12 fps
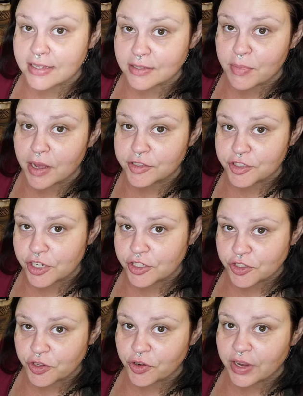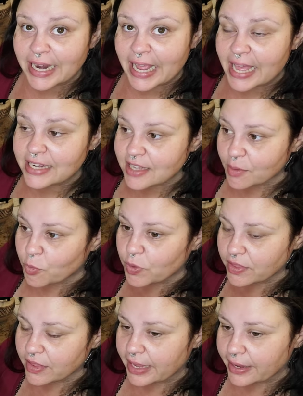as much. And so you're going to end up
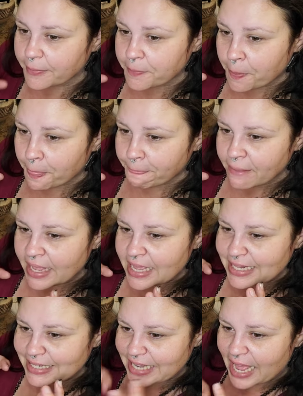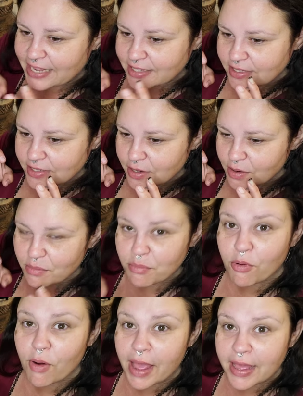with like less
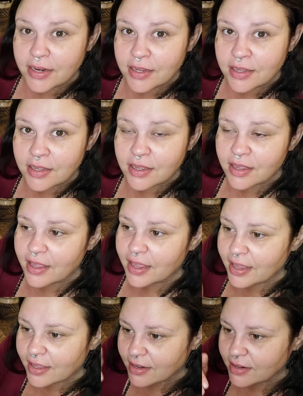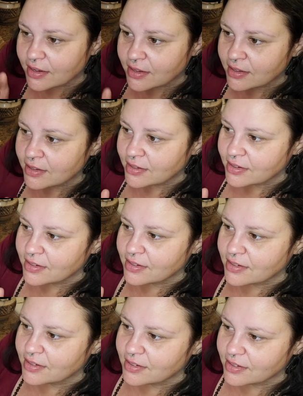bread in,
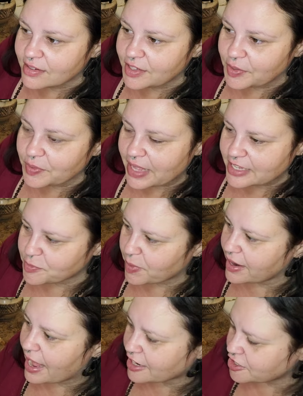you know, less bread.